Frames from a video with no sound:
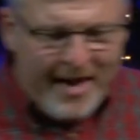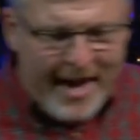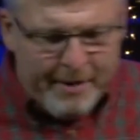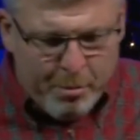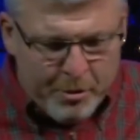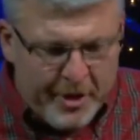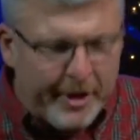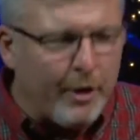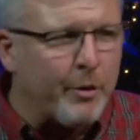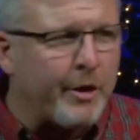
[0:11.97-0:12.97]
that
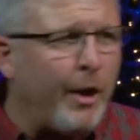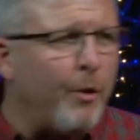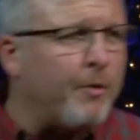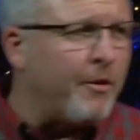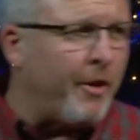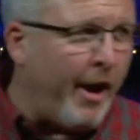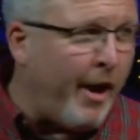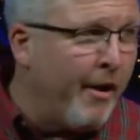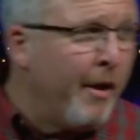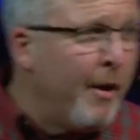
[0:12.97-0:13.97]
particular carol
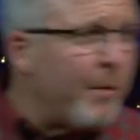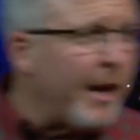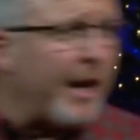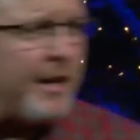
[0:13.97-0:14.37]
today, but I got